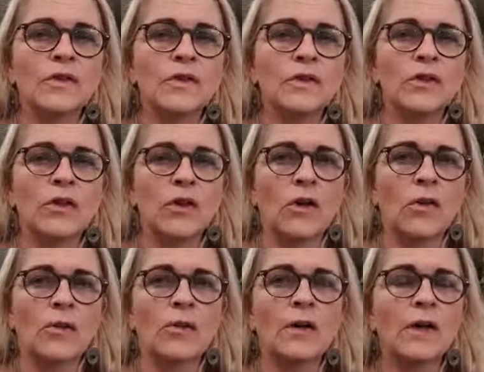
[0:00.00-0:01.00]

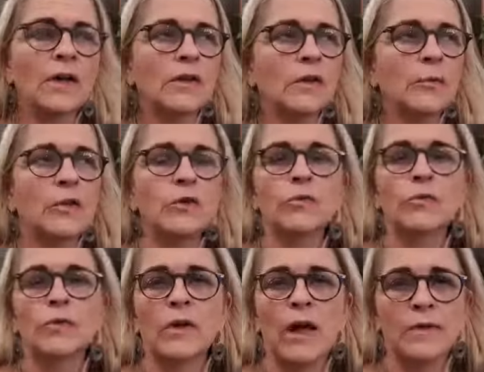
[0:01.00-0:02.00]
the
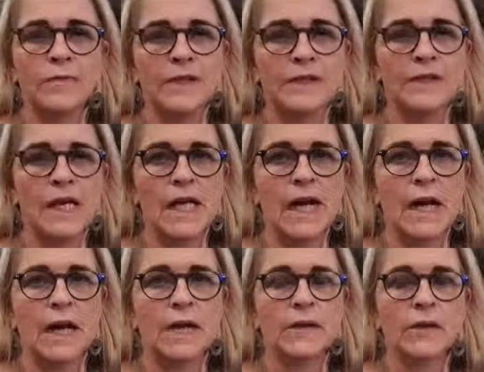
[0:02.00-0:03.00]
beautiful love that's in your
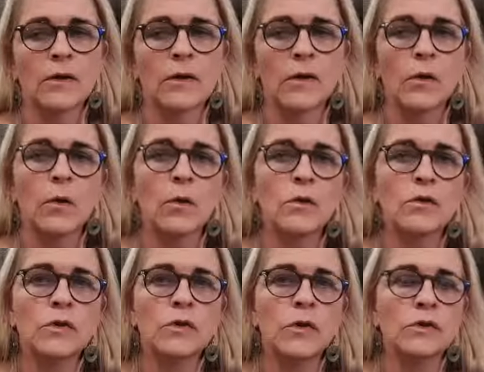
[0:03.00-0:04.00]
heart.
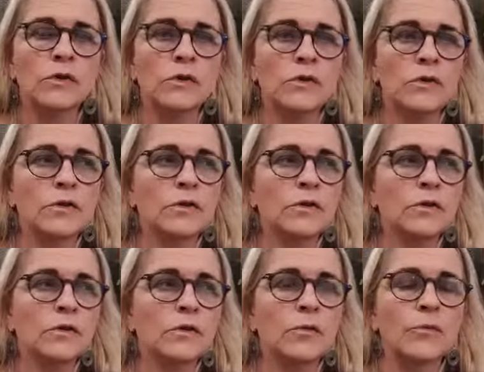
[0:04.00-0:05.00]
Also notice
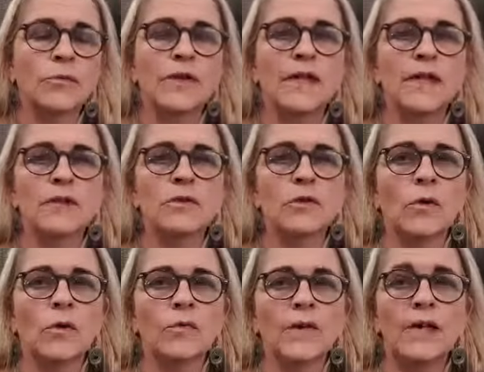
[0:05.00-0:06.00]
your feelings
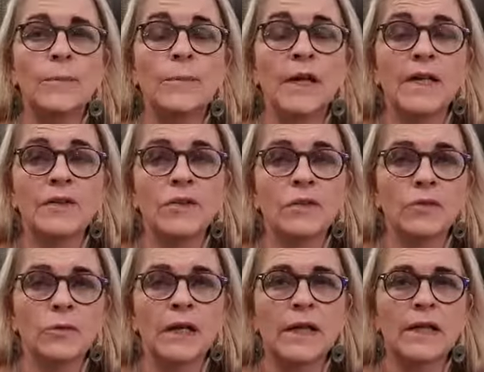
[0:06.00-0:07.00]
of impatience
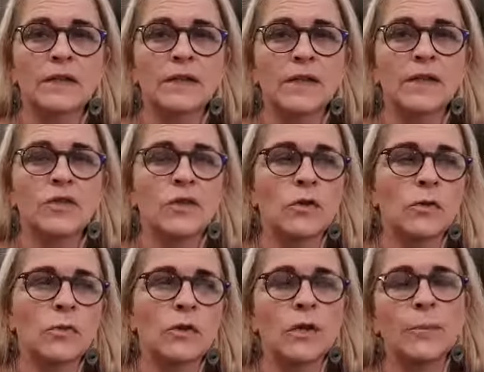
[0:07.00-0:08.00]
or irritation
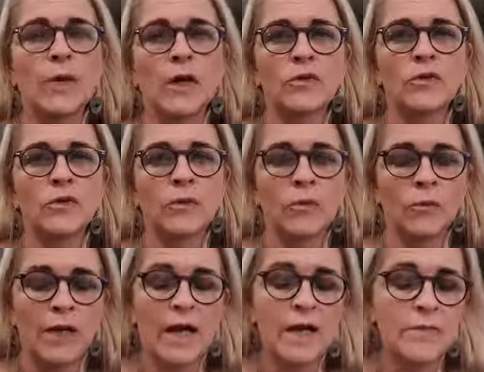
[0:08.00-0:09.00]
or repulsion or
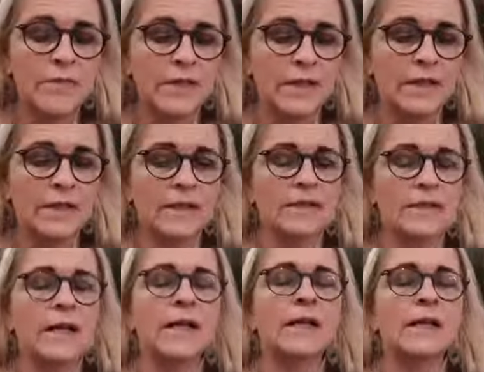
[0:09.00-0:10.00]
everything that's
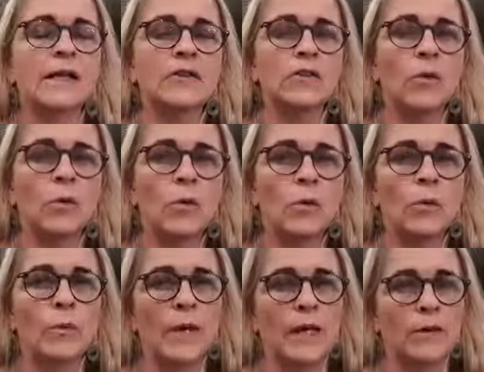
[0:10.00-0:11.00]
there. It's
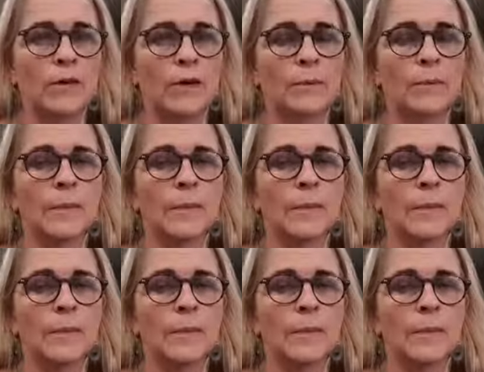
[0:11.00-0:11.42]
all welcome,